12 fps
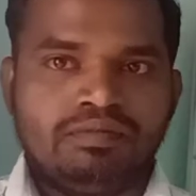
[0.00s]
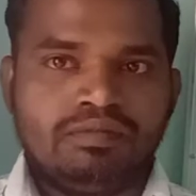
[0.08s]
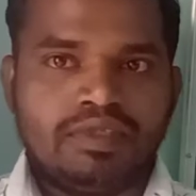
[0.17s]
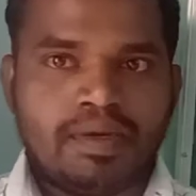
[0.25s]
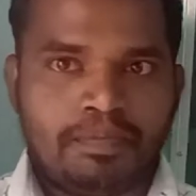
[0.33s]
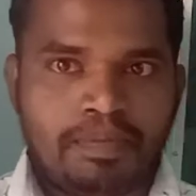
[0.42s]

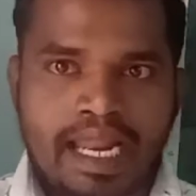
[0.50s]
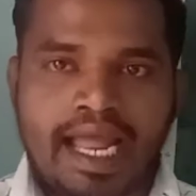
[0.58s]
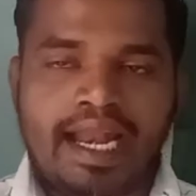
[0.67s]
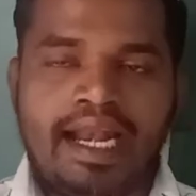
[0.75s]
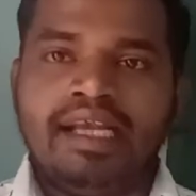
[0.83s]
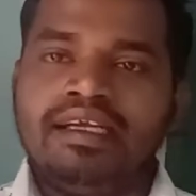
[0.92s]
The
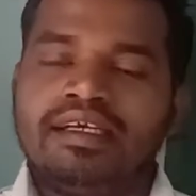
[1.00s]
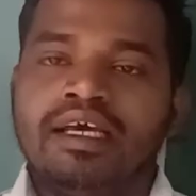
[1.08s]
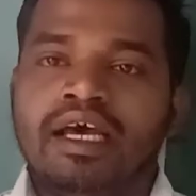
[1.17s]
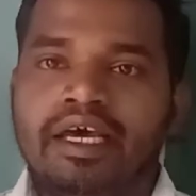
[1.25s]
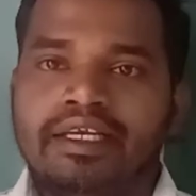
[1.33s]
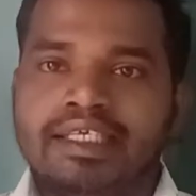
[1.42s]
plant
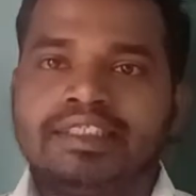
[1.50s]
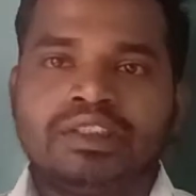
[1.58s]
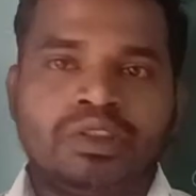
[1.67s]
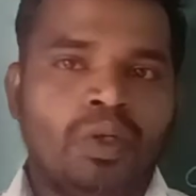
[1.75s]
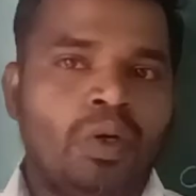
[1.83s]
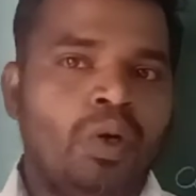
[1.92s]

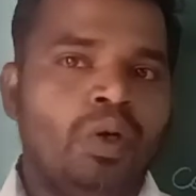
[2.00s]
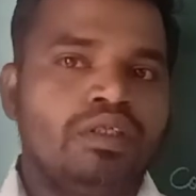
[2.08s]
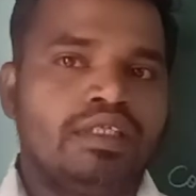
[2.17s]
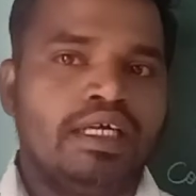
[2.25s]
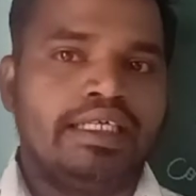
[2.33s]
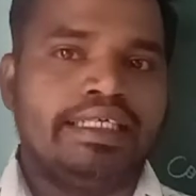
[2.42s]
restored
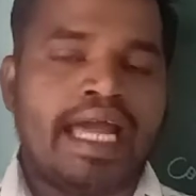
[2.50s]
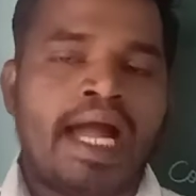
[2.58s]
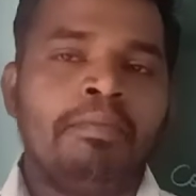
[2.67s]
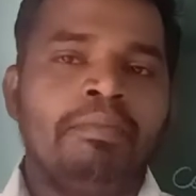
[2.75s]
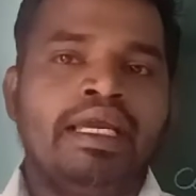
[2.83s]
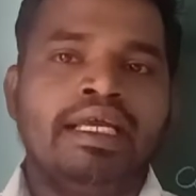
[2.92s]
the
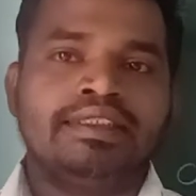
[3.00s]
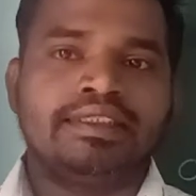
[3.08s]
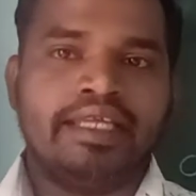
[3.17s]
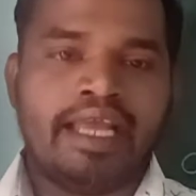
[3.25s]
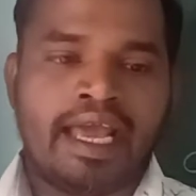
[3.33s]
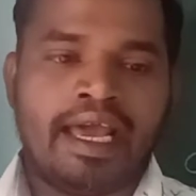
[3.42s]
damaged
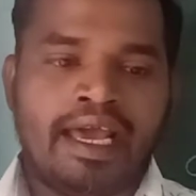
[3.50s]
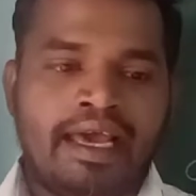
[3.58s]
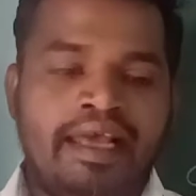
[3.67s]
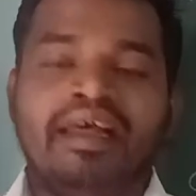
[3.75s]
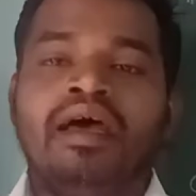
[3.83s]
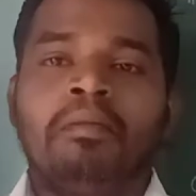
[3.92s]

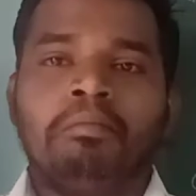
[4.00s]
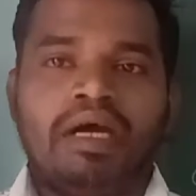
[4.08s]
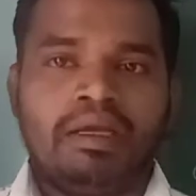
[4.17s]
air by